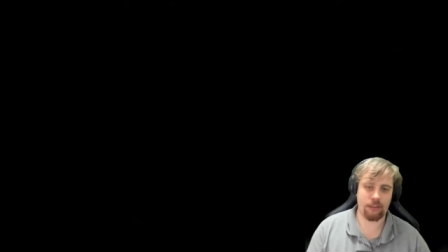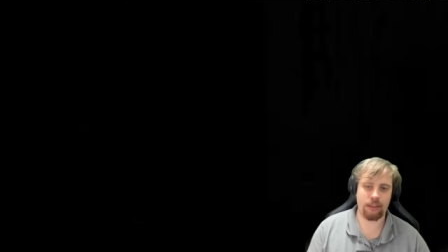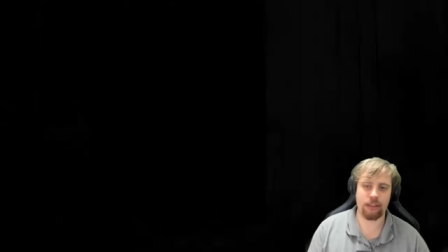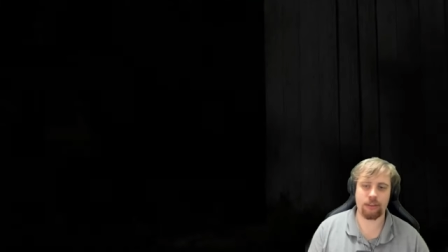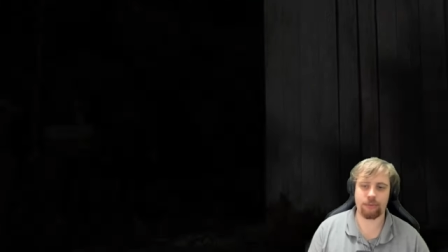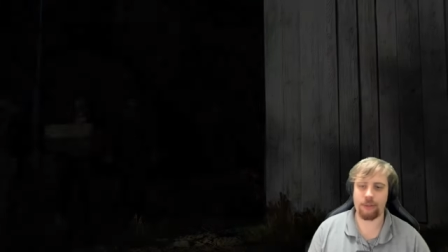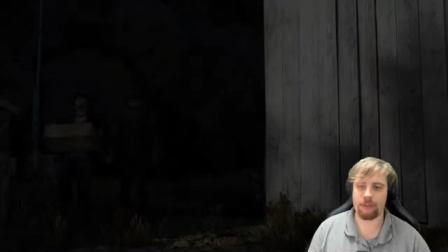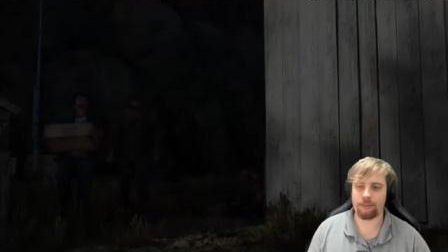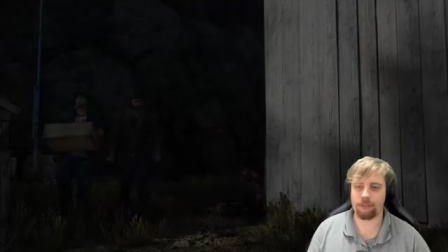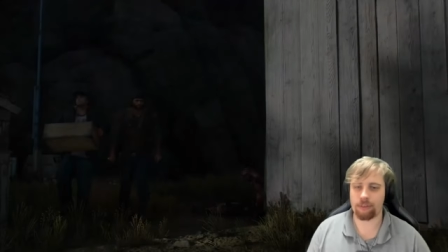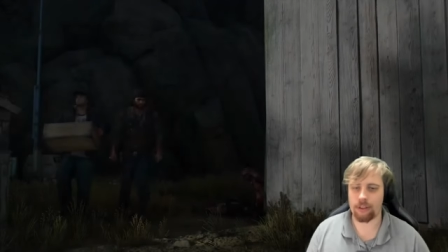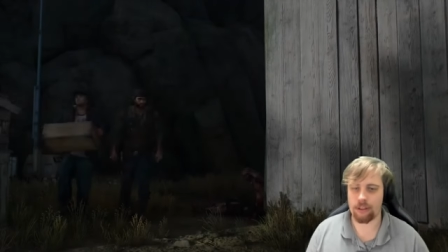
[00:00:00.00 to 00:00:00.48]

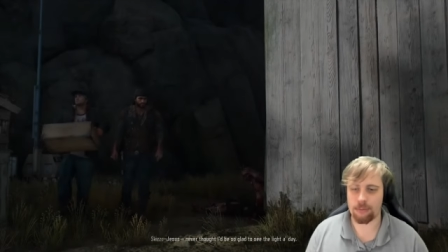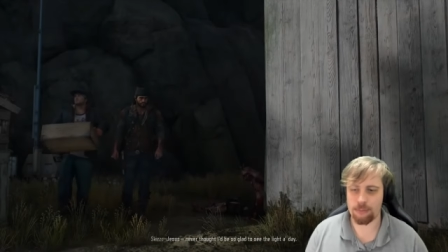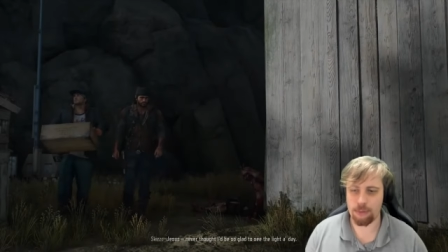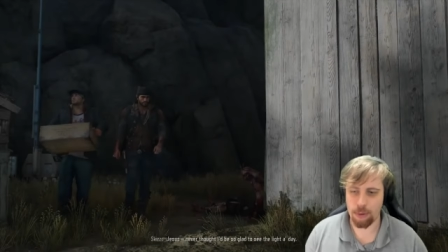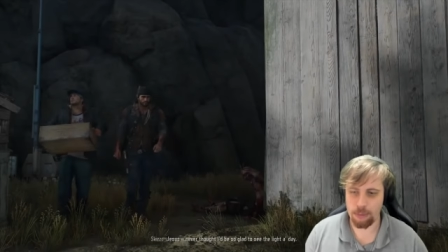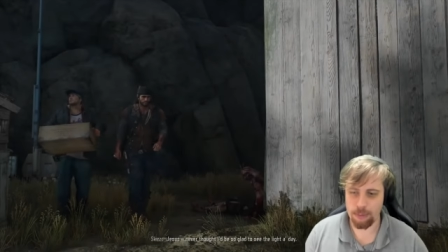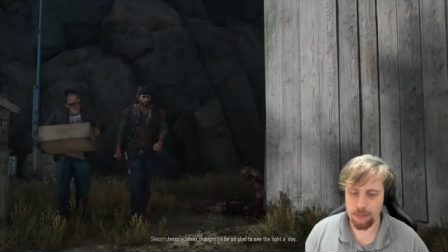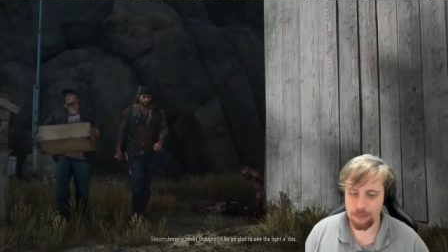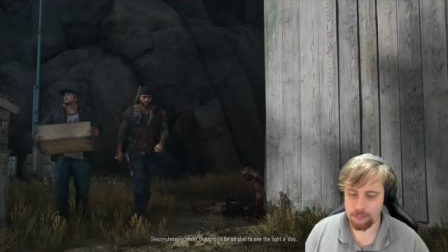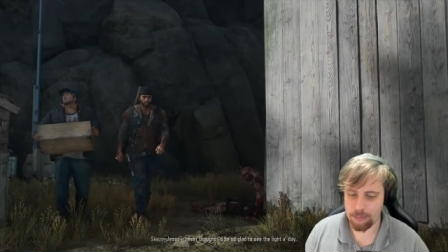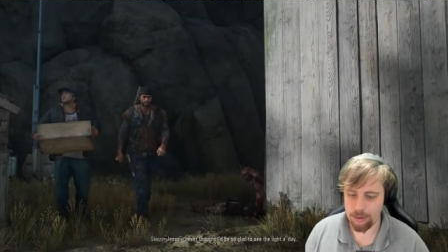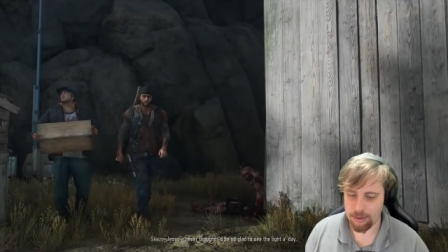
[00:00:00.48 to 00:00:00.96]
They just wait for their
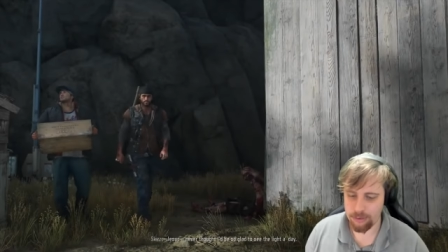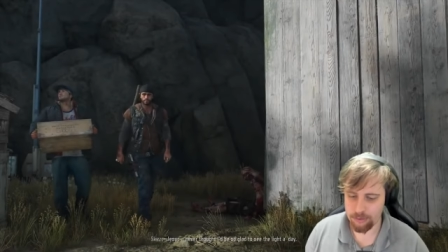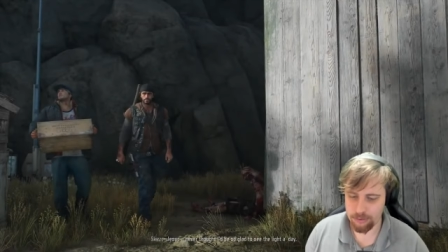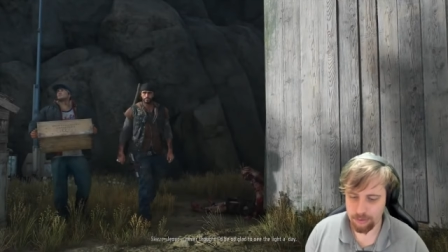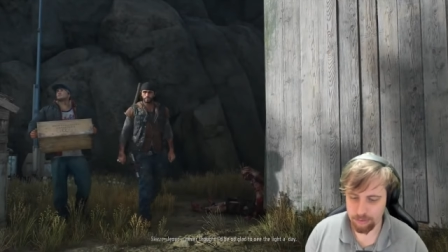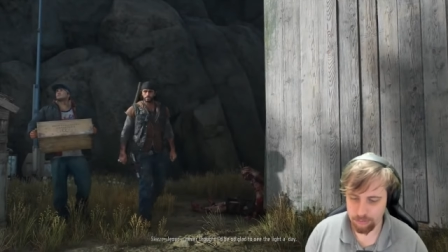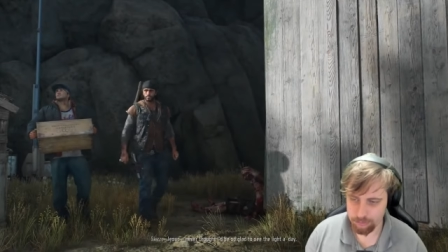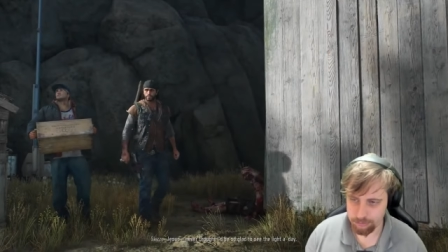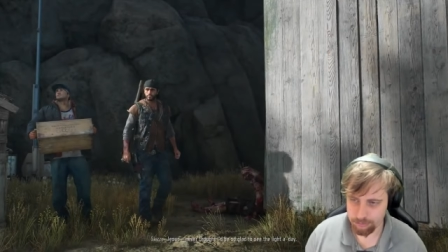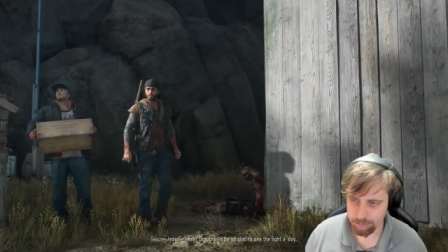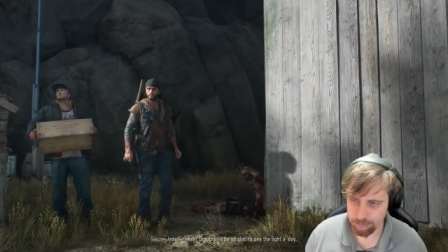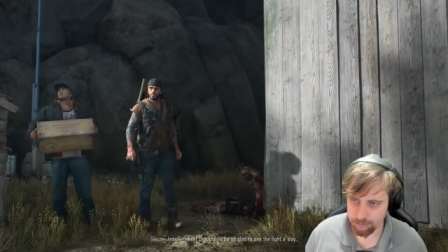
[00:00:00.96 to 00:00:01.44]
moment, Brett.
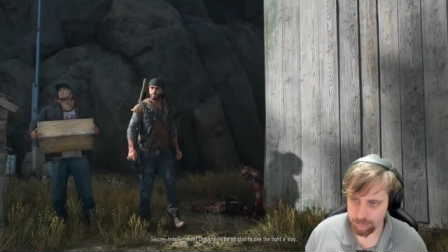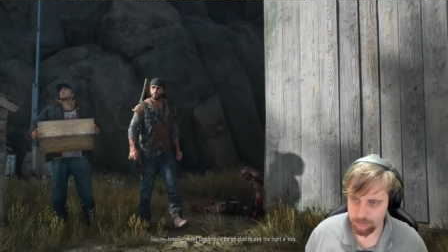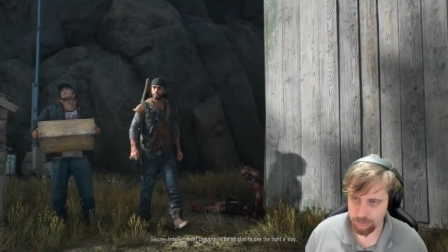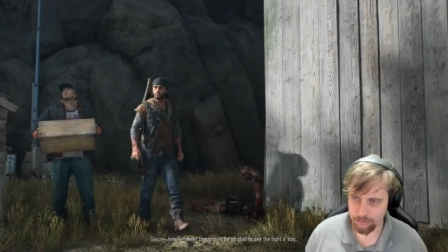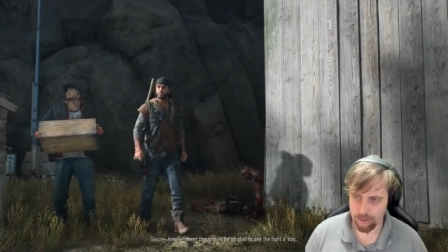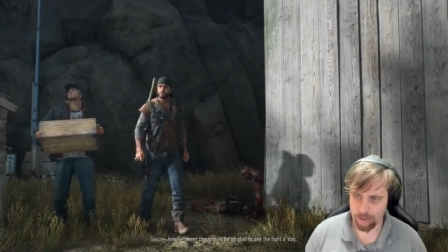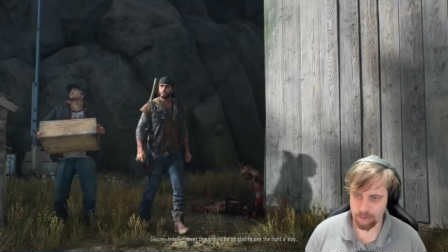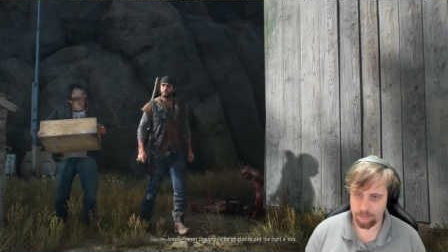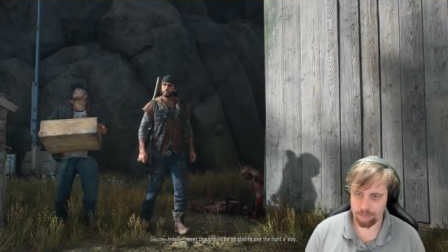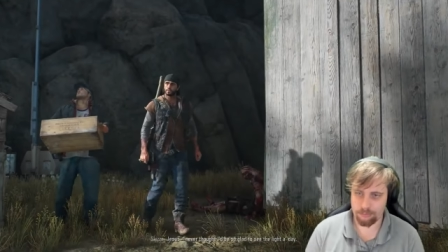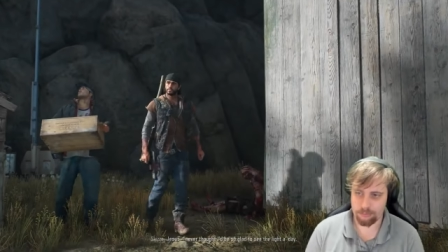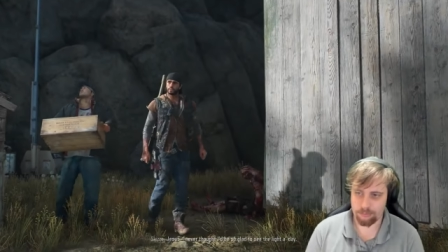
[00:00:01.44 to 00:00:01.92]
Oh, okay.
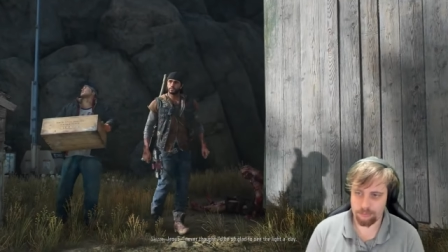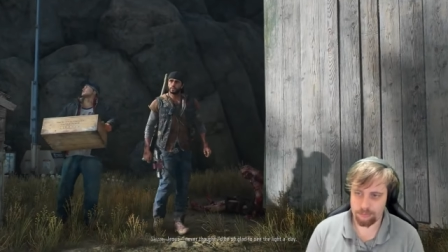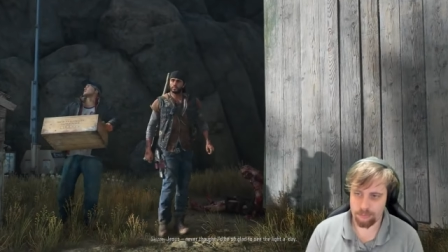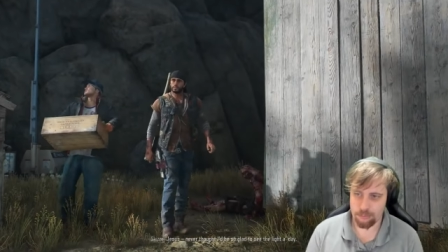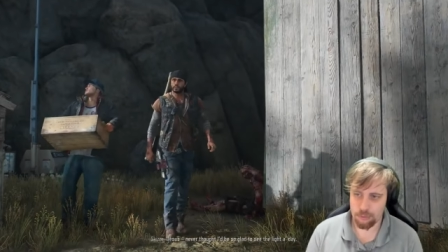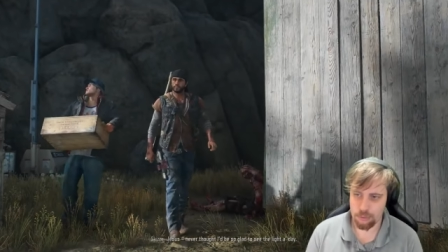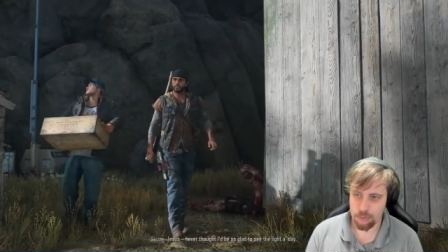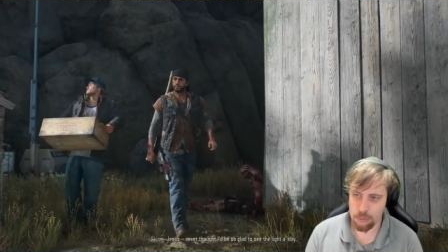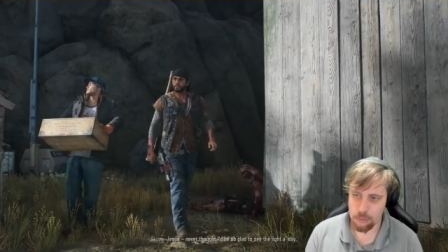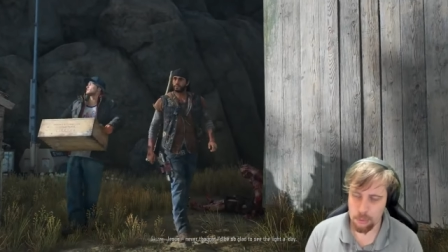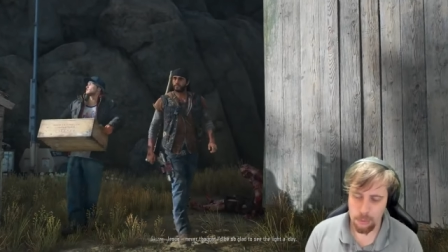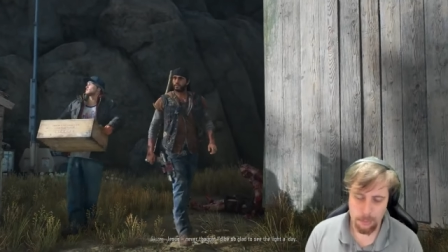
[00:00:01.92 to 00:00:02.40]
I'm so
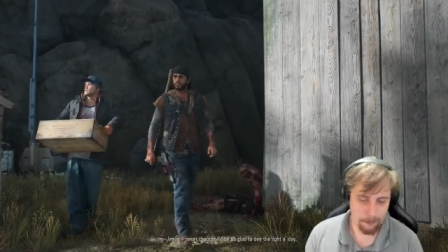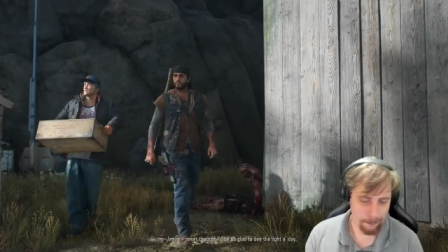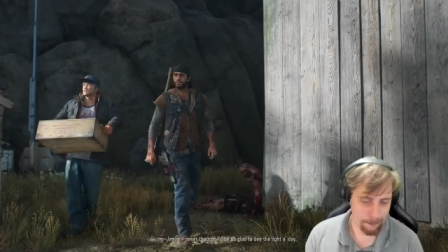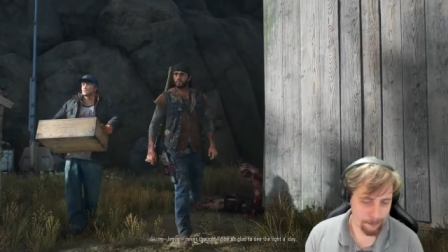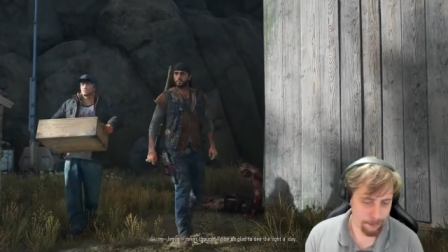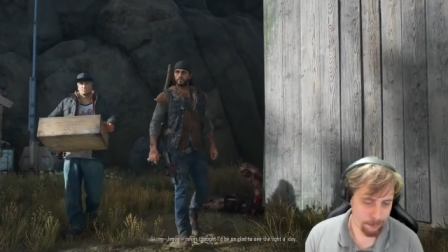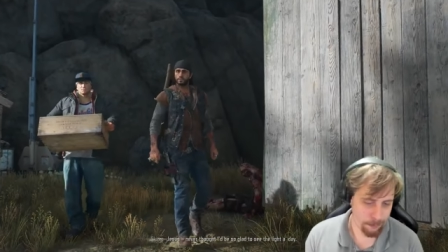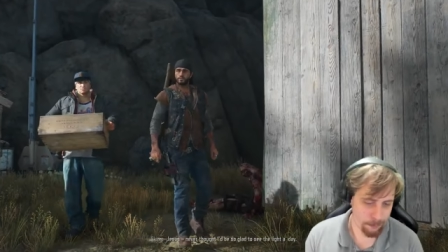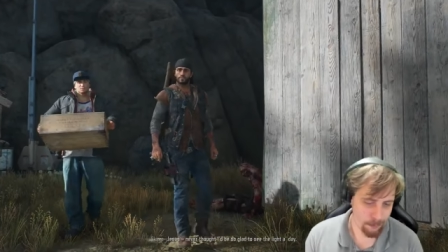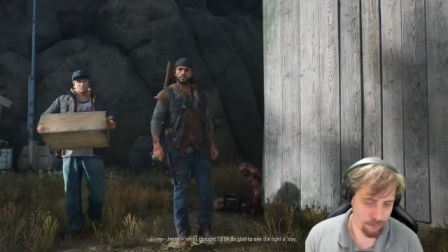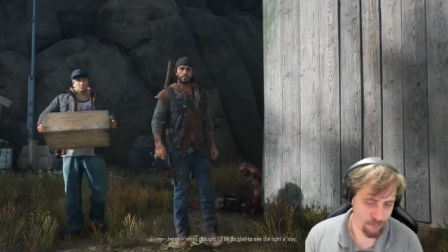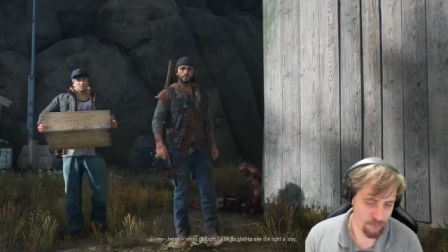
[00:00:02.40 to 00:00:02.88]
glad to see the
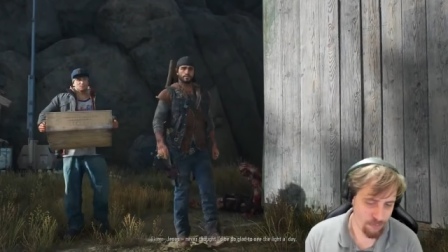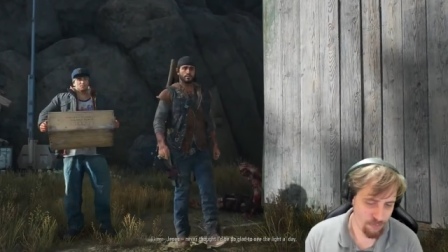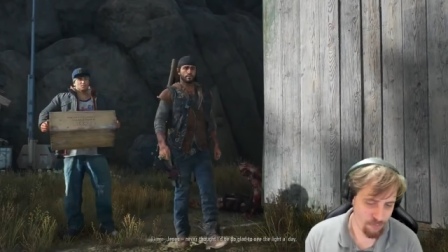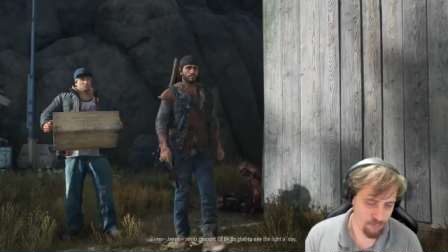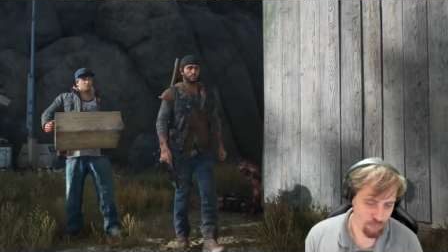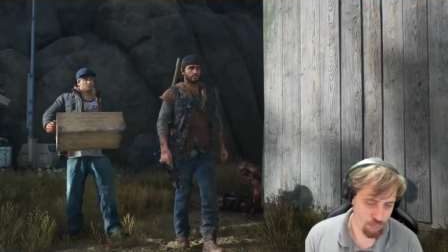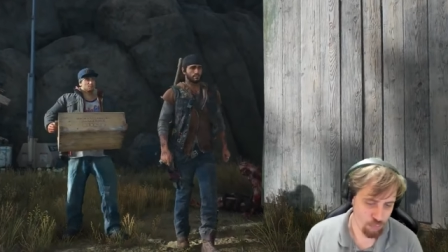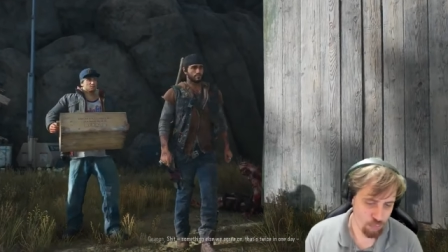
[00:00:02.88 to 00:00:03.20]
light of day.